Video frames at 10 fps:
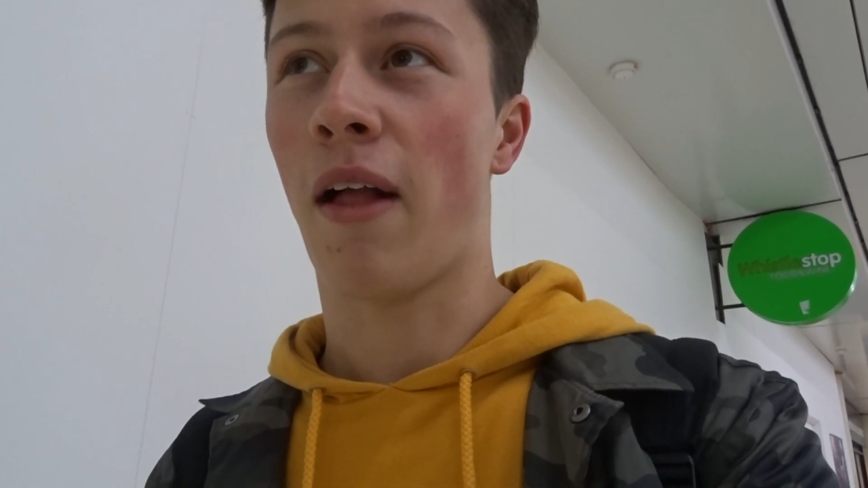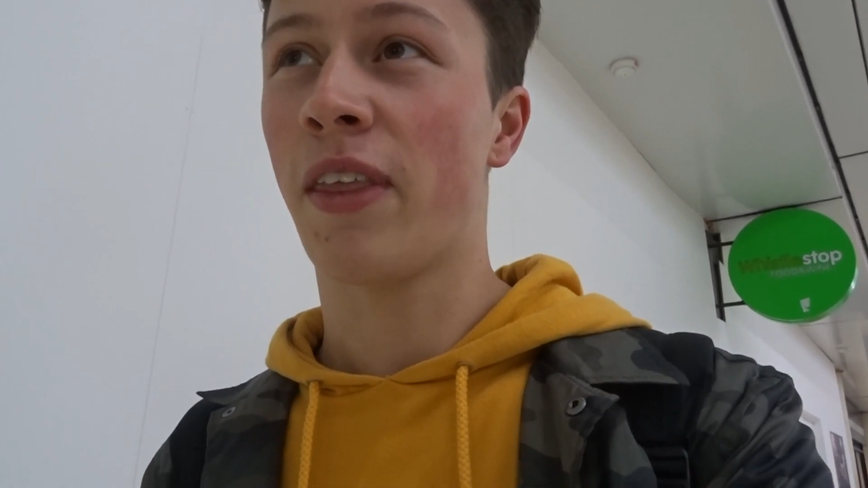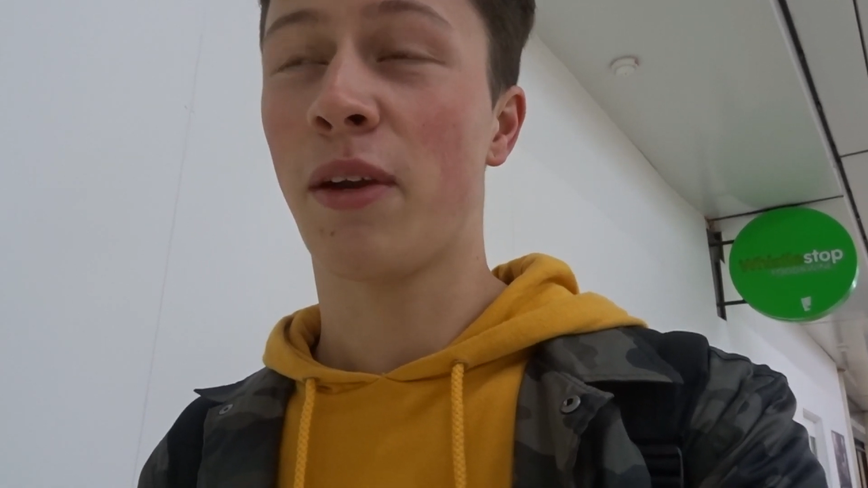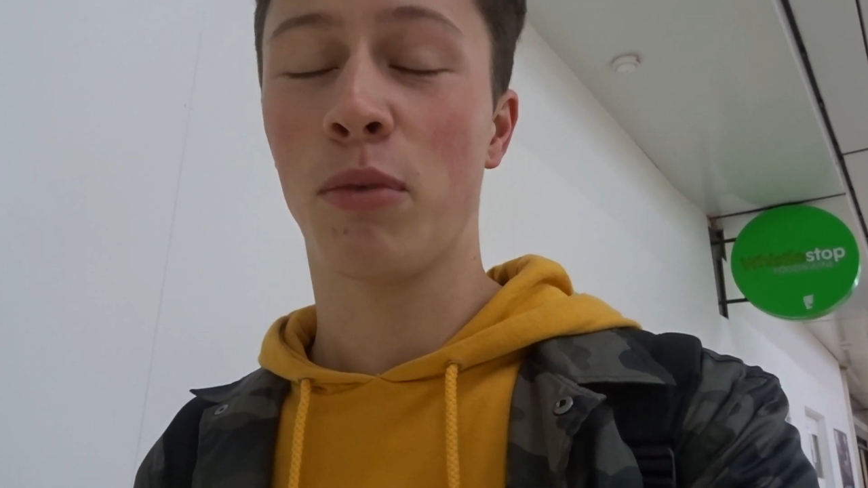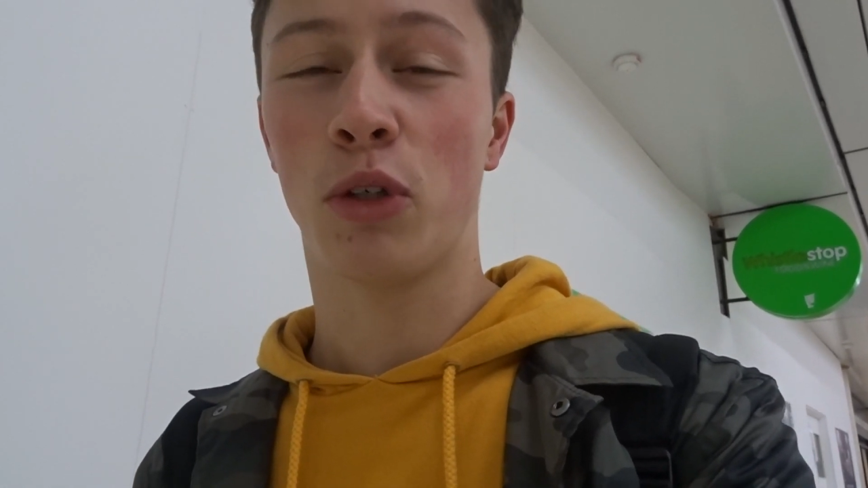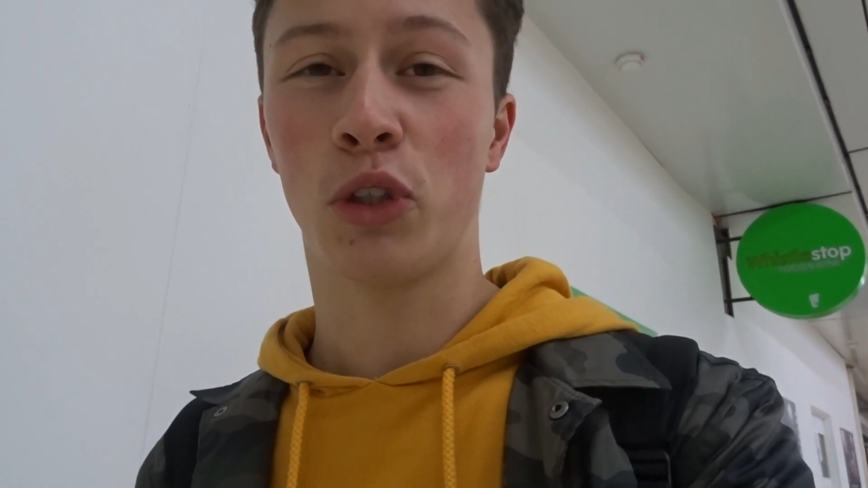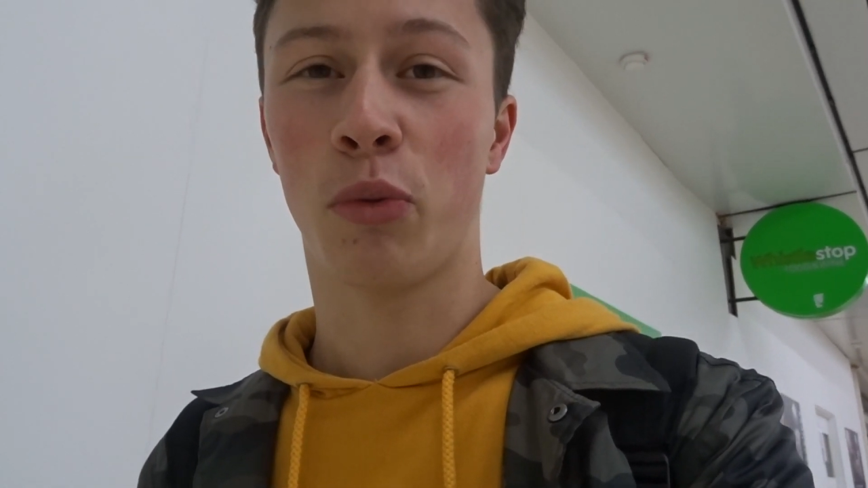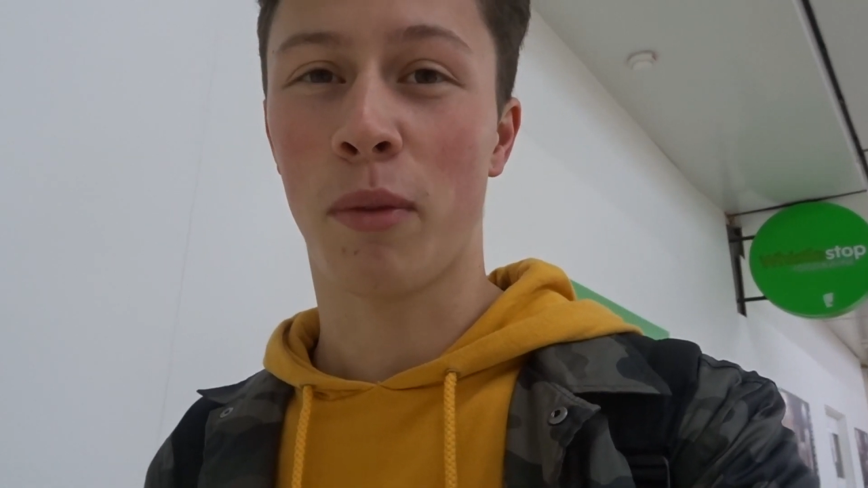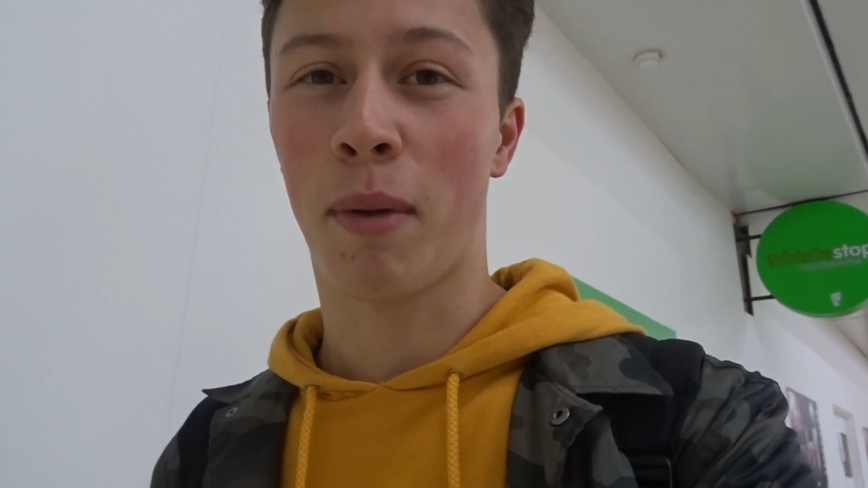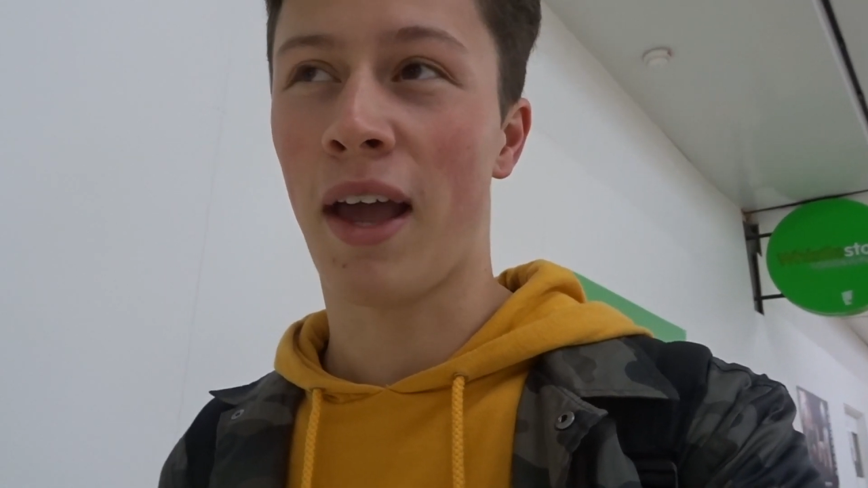and then I'm not sure
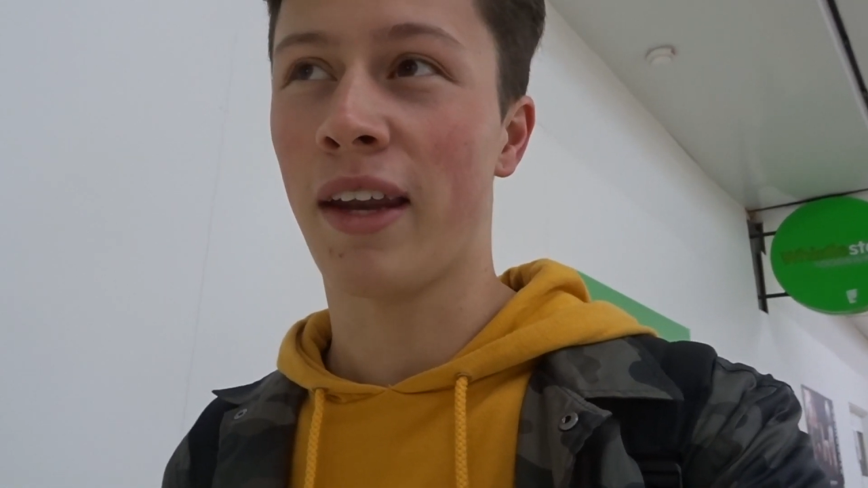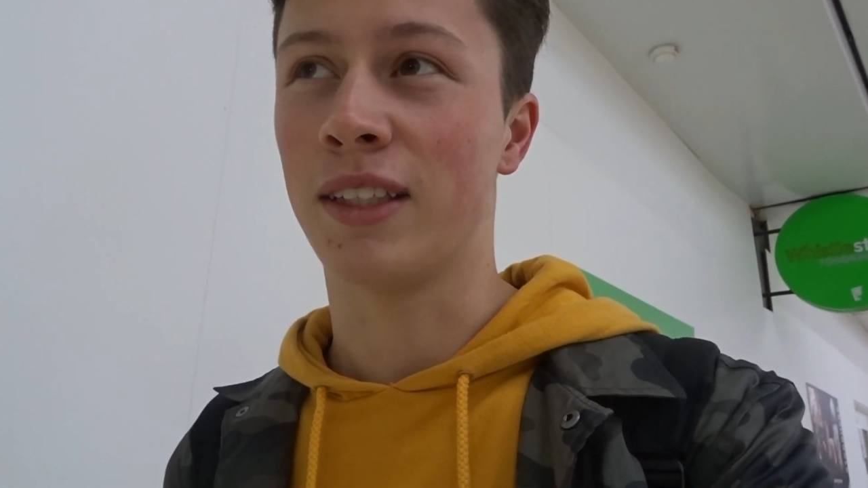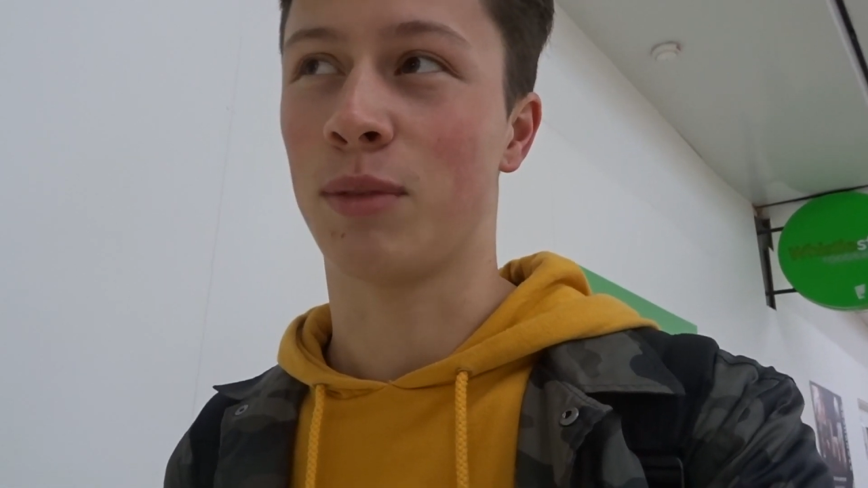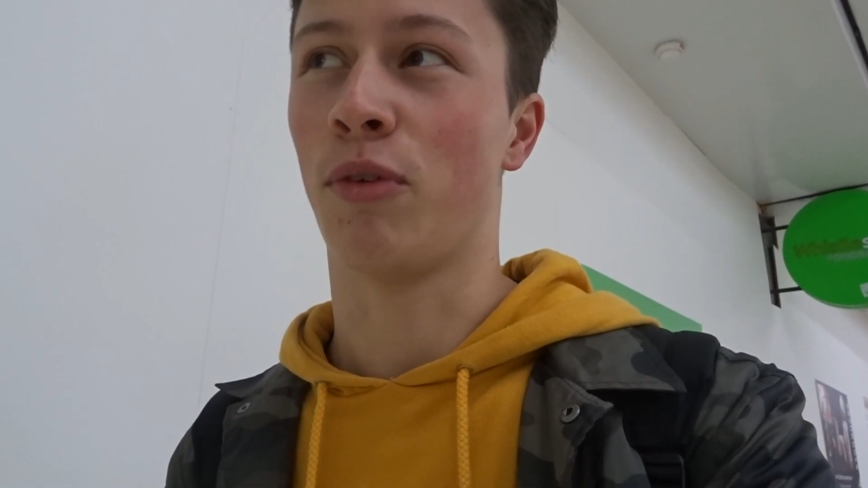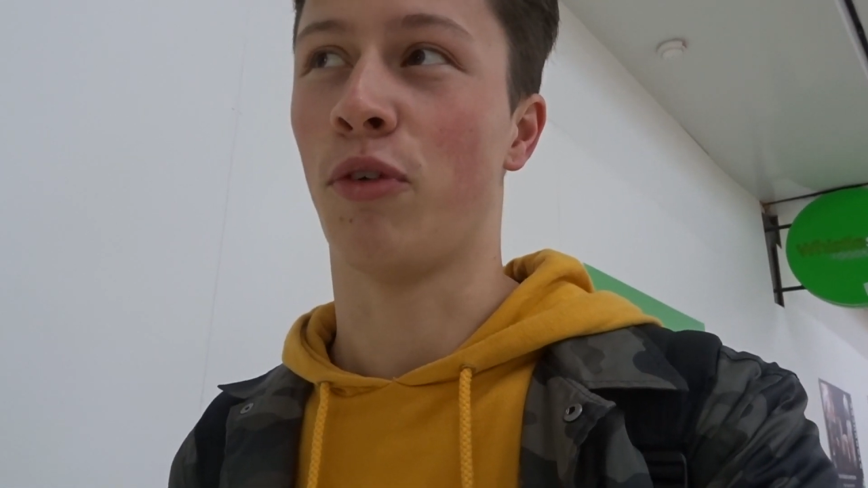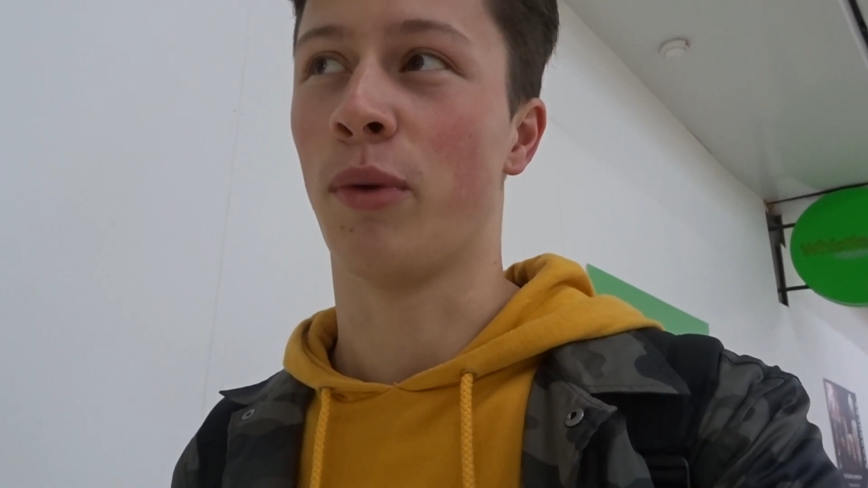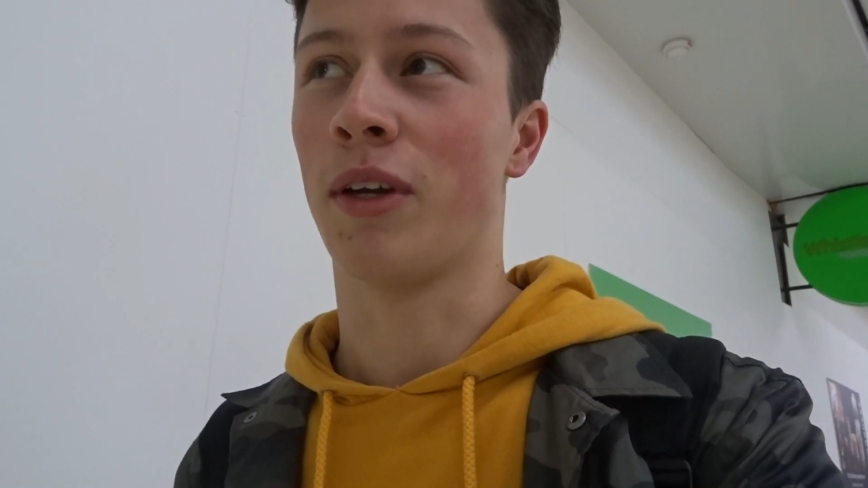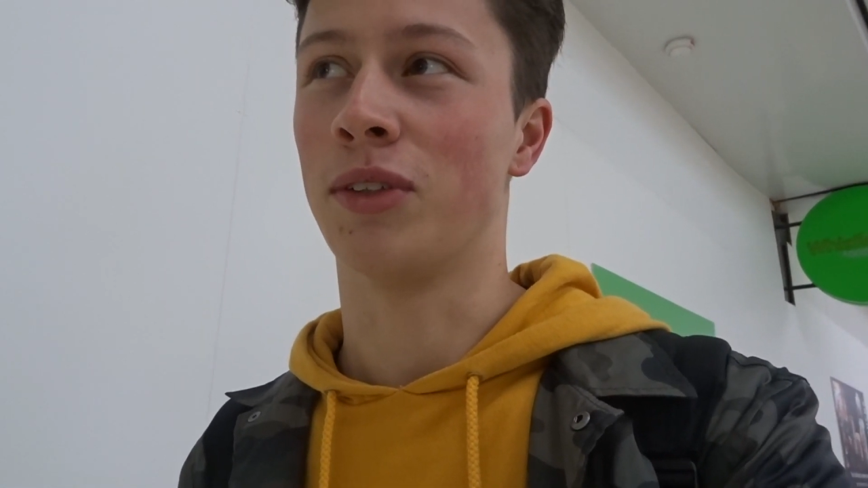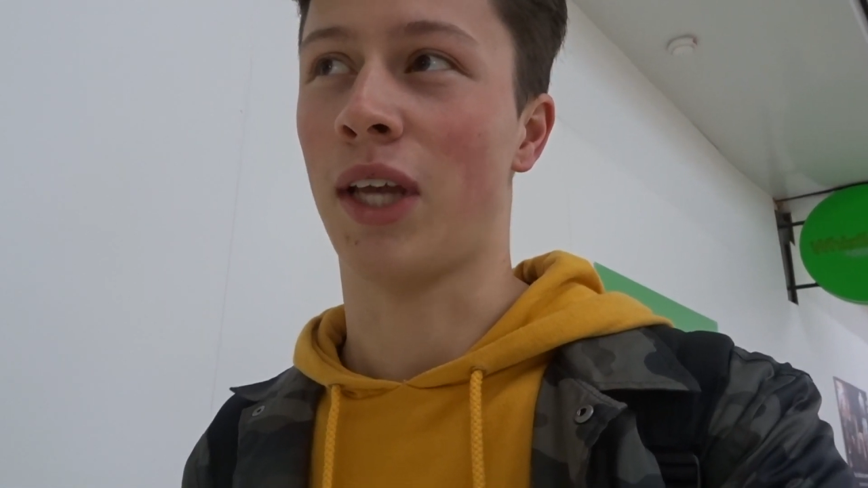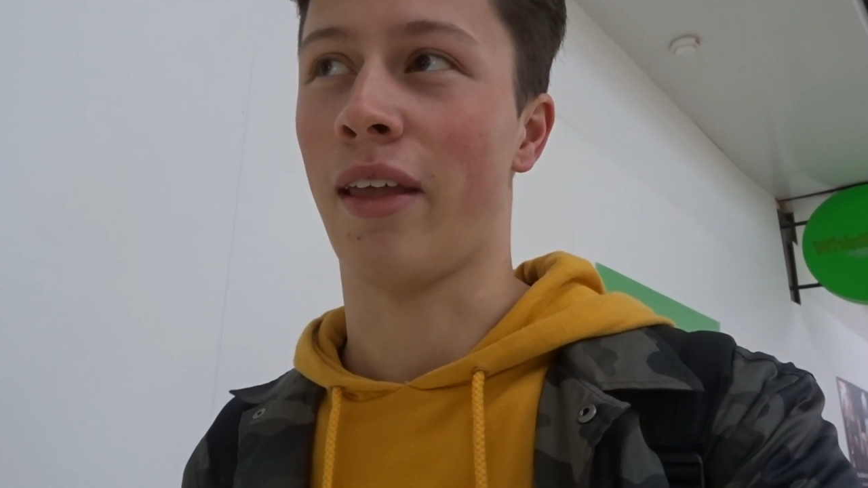what the plan is before we
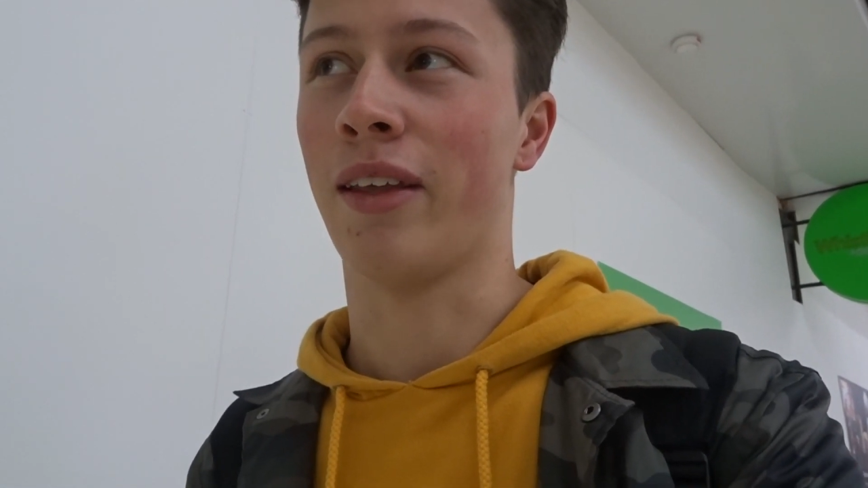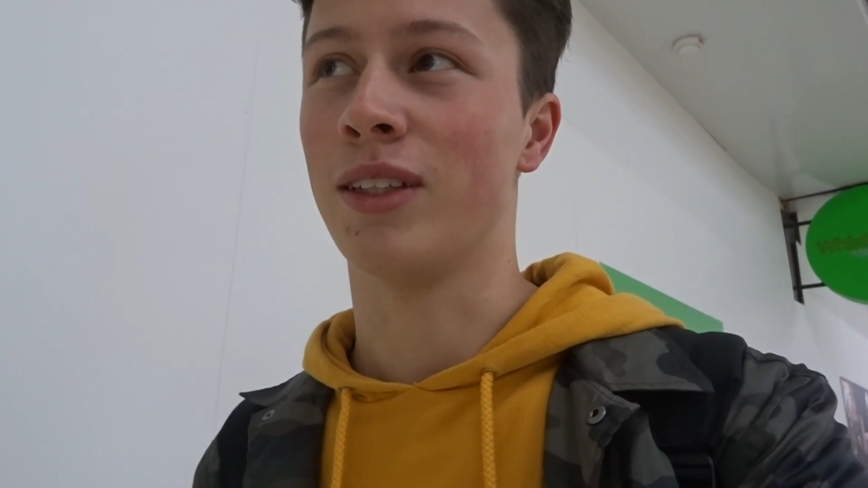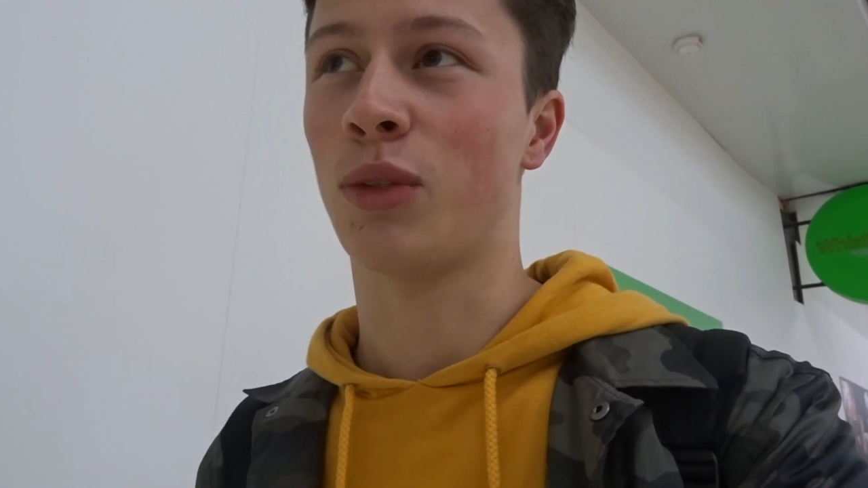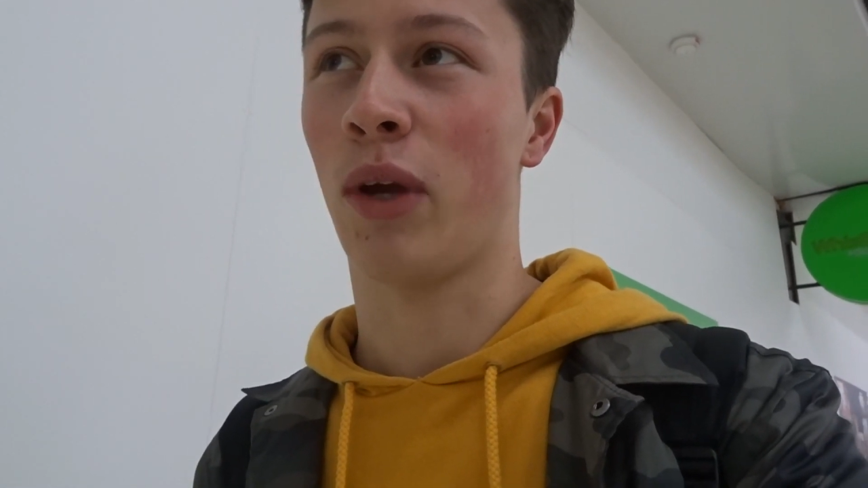go to Heathers.